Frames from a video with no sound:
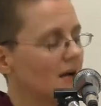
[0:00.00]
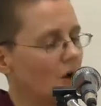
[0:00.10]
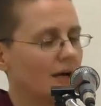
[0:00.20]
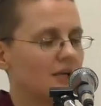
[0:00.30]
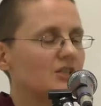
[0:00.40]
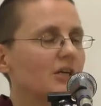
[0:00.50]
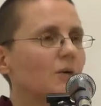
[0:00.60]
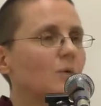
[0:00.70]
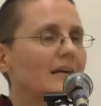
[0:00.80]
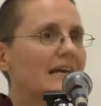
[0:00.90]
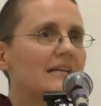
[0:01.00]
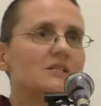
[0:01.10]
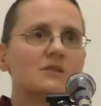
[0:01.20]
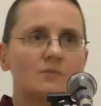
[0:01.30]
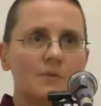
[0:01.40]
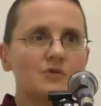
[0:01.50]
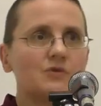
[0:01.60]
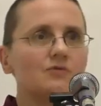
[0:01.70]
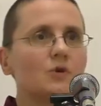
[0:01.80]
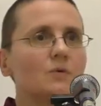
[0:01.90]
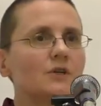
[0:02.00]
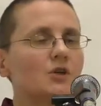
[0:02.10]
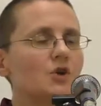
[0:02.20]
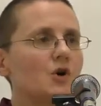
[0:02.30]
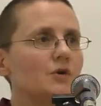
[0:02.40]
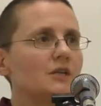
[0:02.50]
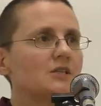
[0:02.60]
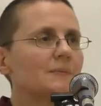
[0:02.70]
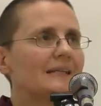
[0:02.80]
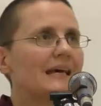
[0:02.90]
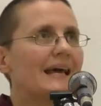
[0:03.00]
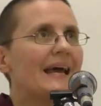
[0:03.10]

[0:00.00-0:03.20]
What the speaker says: okay, I'll tell you what it is. Most of you already know this, but